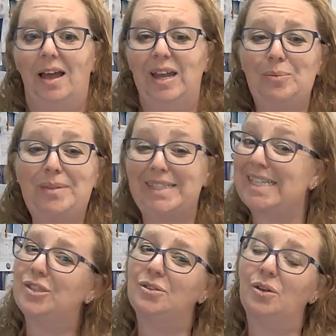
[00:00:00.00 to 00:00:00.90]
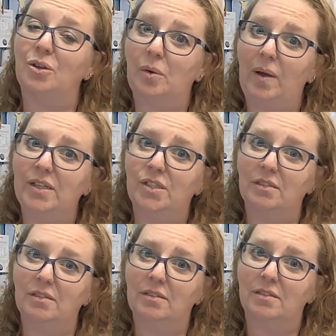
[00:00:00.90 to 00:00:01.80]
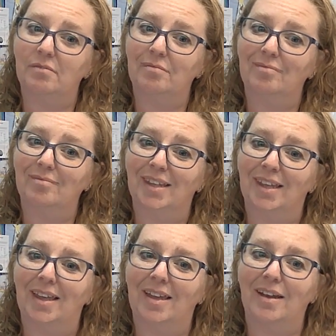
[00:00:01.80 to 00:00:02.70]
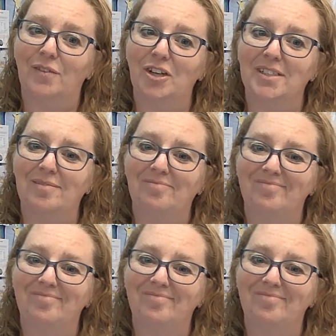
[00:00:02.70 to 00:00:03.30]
I hope this answers all your questions, and have a great day.